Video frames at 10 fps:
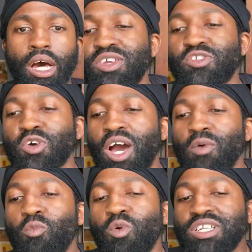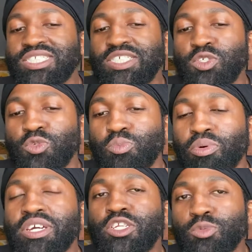So I want to
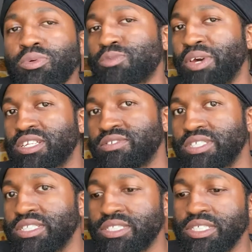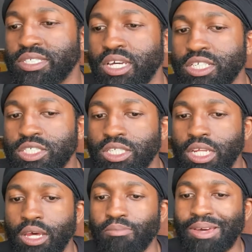bring a new perspective to this
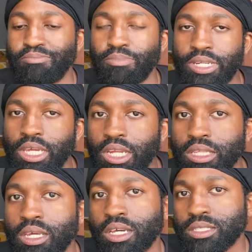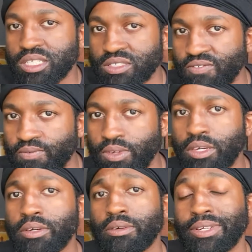discussion by mitigating the excessive
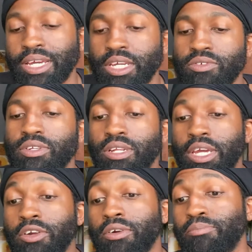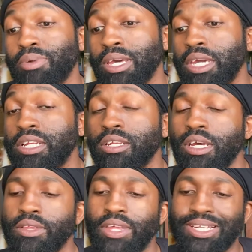fear and hatred and anger and pain
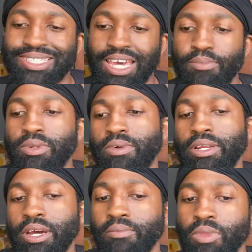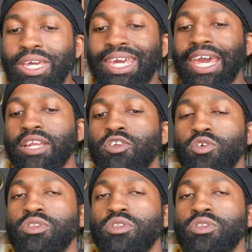that is happening right now. We can do